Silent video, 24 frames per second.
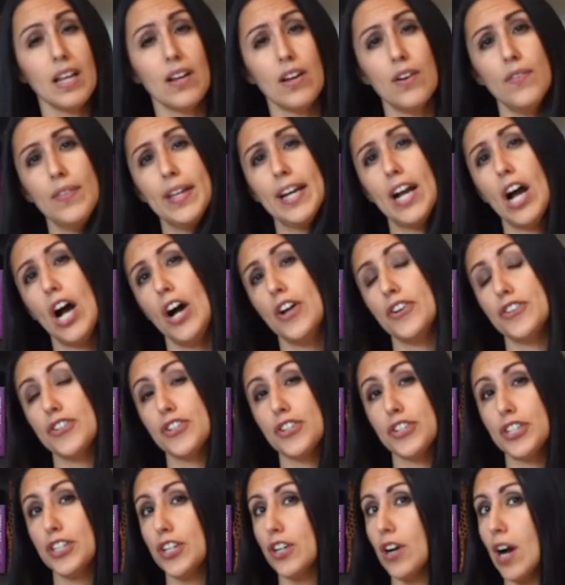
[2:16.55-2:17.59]
like
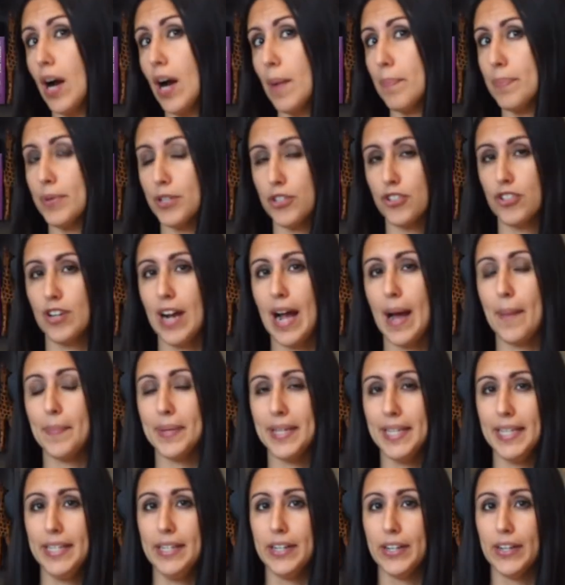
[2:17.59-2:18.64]
under your upper trap
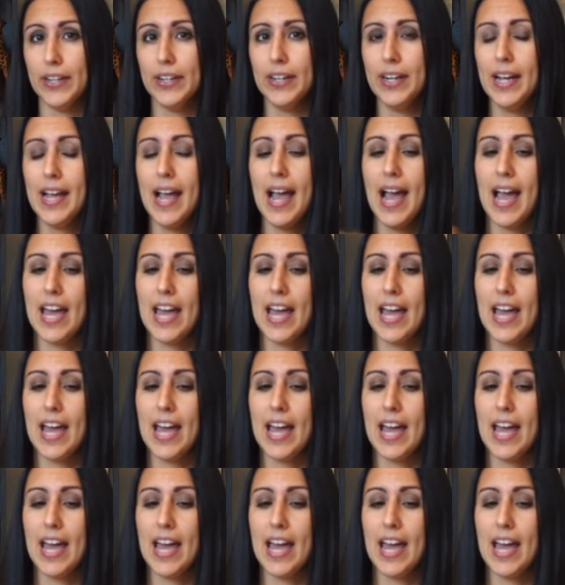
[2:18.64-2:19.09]
here.